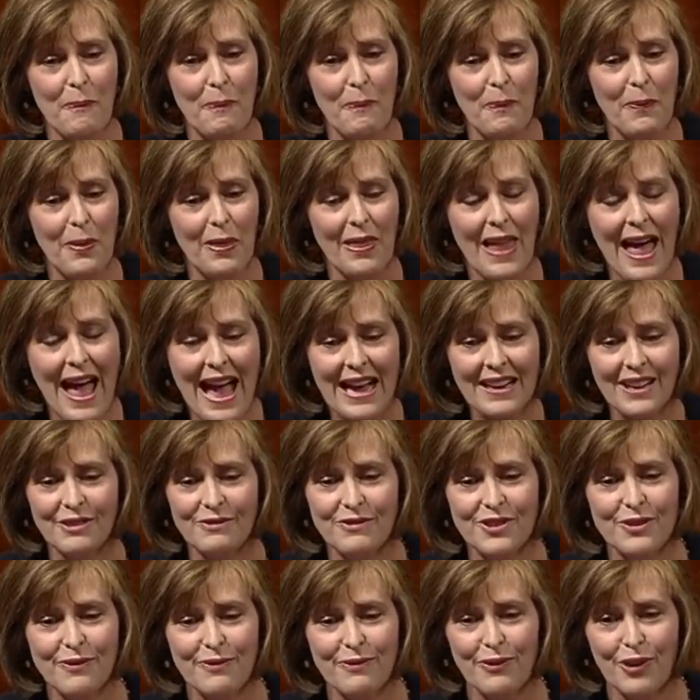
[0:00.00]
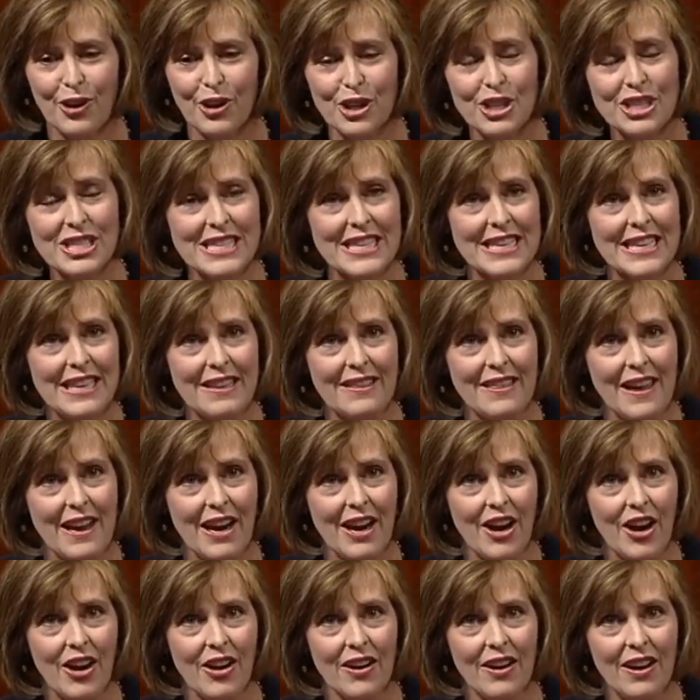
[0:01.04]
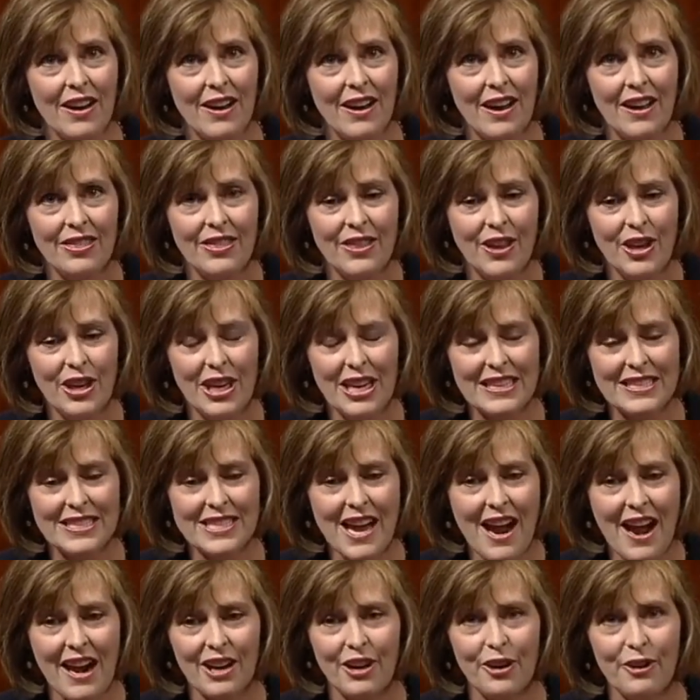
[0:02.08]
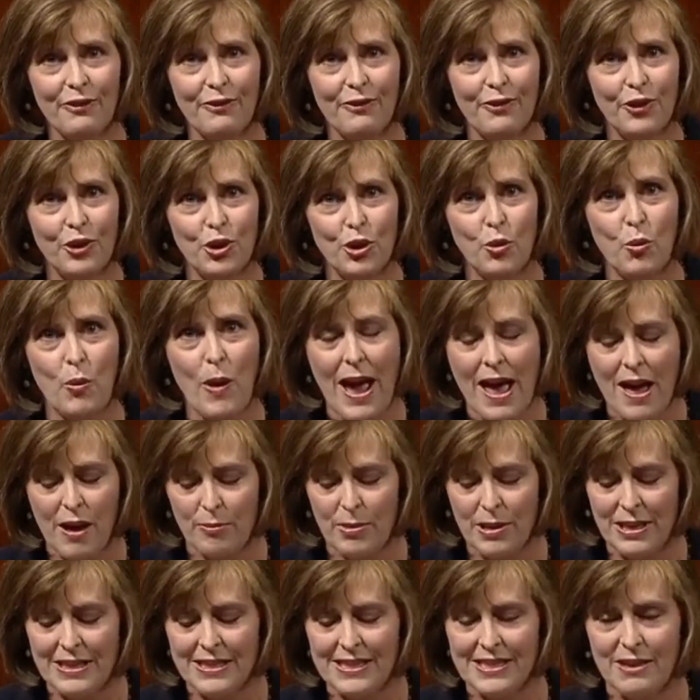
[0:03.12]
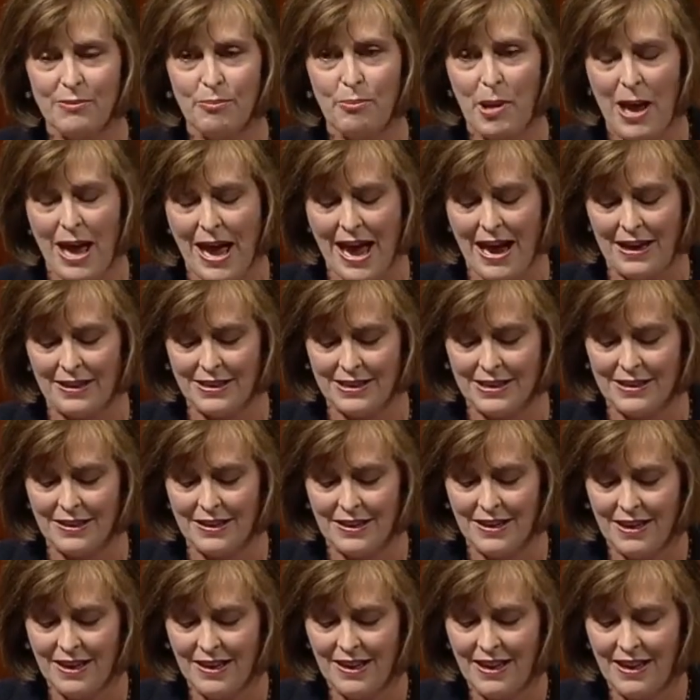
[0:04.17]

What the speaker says: lack of diversity there. The entire food web is impacted.